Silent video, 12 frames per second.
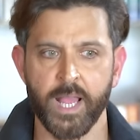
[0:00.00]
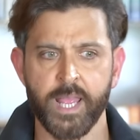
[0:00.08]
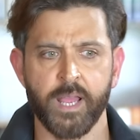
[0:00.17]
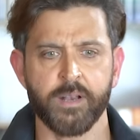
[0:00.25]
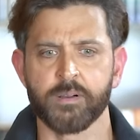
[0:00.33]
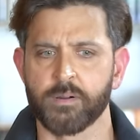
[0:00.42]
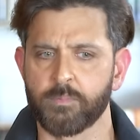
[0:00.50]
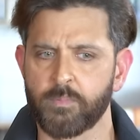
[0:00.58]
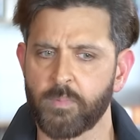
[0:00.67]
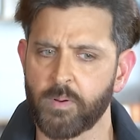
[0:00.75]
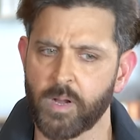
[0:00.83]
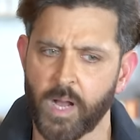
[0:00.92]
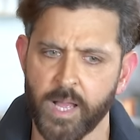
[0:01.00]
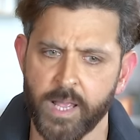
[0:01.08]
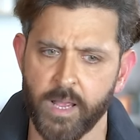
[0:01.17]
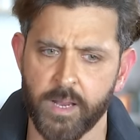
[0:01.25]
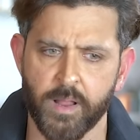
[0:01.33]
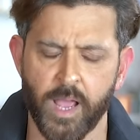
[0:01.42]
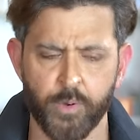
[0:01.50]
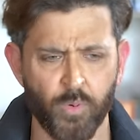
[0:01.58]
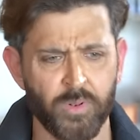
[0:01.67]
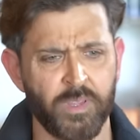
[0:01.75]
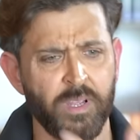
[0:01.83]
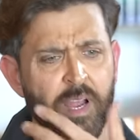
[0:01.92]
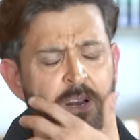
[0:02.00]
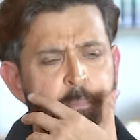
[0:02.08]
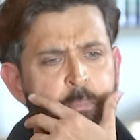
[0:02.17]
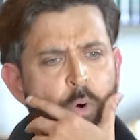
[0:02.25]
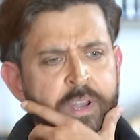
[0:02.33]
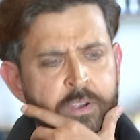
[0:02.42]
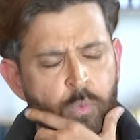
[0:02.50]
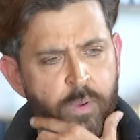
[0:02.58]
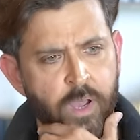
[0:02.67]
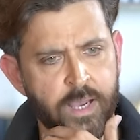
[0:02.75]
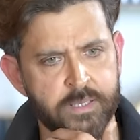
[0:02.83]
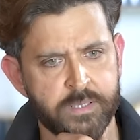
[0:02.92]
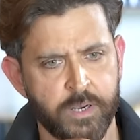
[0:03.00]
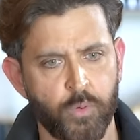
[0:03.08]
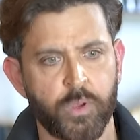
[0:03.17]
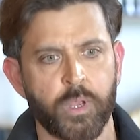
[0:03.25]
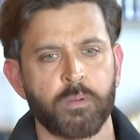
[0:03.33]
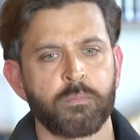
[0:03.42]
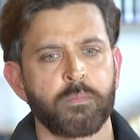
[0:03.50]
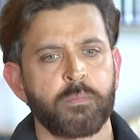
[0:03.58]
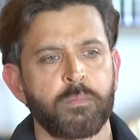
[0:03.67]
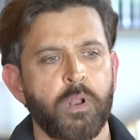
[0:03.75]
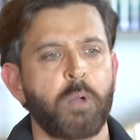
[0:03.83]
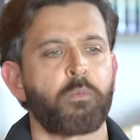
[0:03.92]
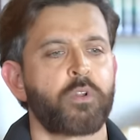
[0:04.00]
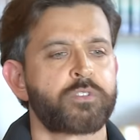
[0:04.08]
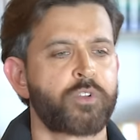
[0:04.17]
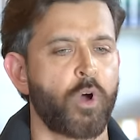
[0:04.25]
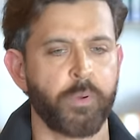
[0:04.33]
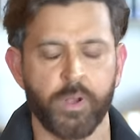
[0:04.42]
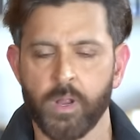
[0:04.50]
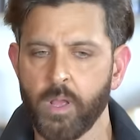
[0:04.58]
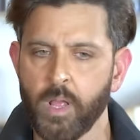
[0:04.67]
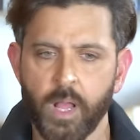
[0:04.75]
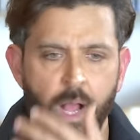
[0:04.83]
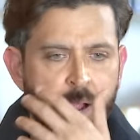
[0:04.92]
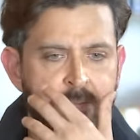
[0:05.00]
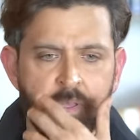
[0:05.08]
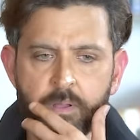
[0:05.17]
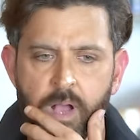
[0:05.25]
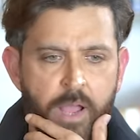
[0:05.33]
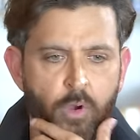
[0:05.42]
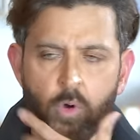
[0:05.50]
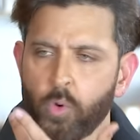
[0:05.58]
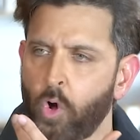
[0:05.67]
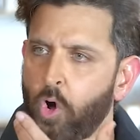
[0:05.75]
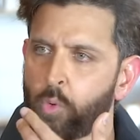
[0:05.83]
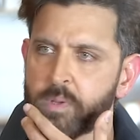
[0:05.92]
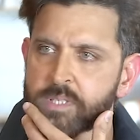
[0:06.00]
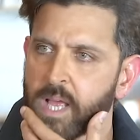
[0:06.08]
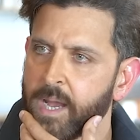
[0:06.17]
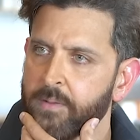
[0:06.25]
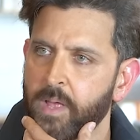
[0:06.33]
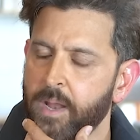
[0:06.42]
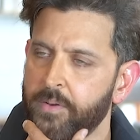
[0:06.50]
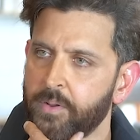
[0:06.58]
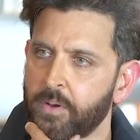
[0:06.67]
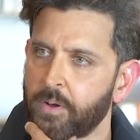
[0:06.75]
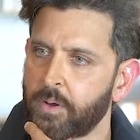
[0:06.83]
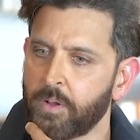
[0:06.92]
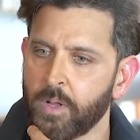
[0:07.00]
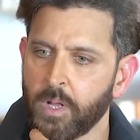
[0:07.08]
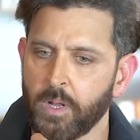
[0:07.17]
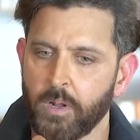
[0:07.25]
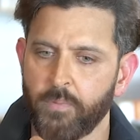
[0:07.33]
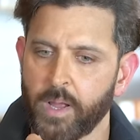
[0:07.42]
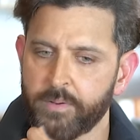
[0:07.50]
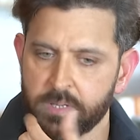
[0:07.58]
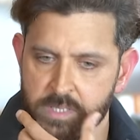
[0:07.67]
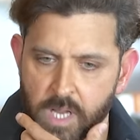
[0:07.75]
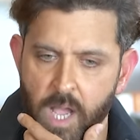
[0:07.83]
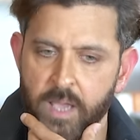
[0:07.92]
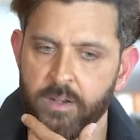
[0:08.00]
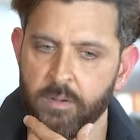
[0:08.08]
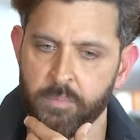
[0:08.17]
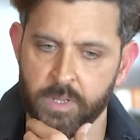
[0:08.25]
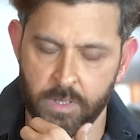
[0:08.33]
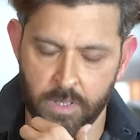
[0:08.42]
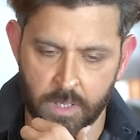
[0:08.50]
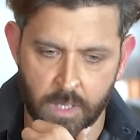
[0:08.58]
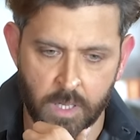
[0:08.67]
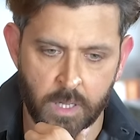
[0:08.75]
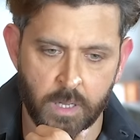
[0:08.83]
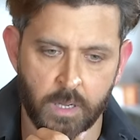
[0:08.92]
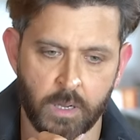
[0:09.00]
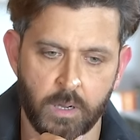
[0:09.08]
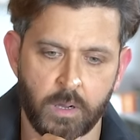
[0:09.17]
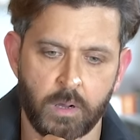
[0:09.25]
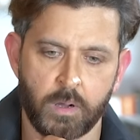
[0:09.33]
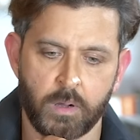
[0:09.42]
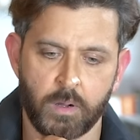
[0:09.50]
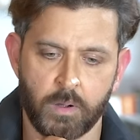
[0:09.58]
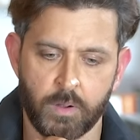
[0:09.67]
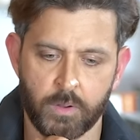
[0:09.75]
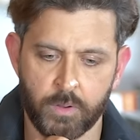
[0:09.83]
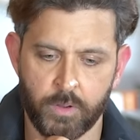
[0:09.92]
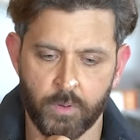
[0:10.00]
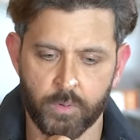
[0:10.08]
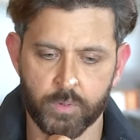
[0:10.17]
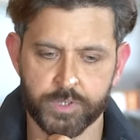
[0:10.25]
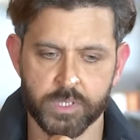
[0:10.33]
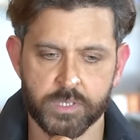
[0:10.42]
don't think I had a point where I said, okay, now I'm going to stop. And I think I always had that that desire in me, to